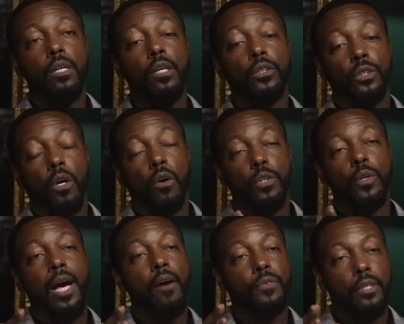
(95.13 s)
So you
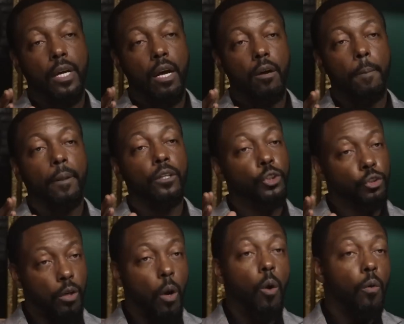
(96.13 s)
have to now
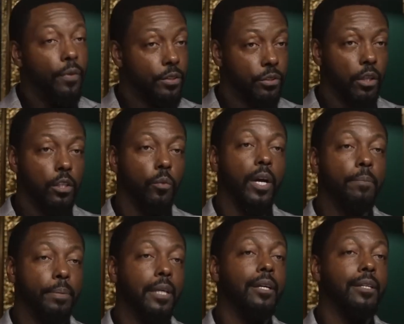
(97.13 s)
control this
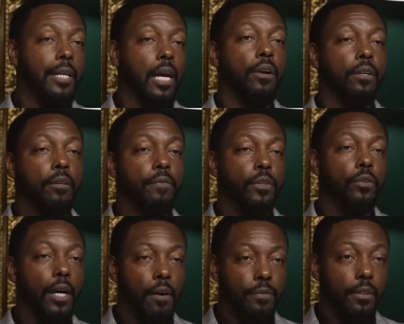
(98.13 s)
UAP narrative, and you
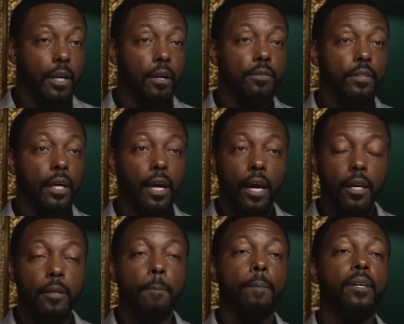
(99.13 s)
have to now say,
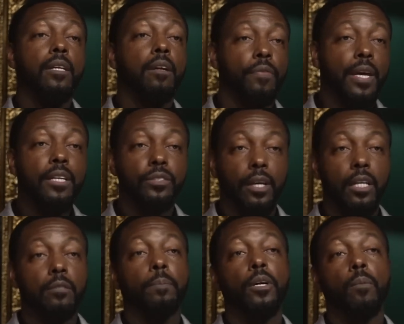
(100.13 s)
hey, these things
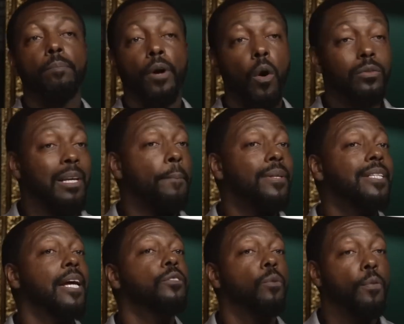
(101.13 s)
pose a
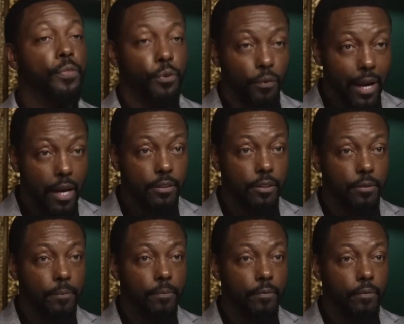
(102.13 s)
potential threat
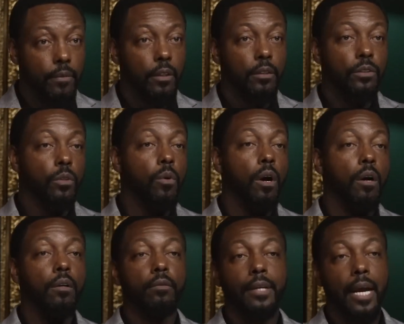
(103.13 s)
to
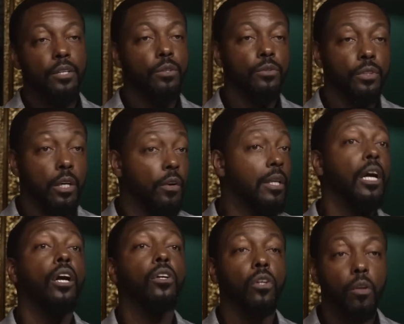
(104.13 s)
our national security,
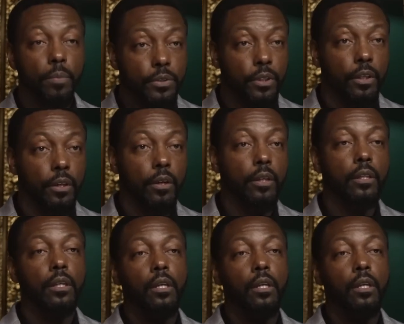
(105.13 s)
global security.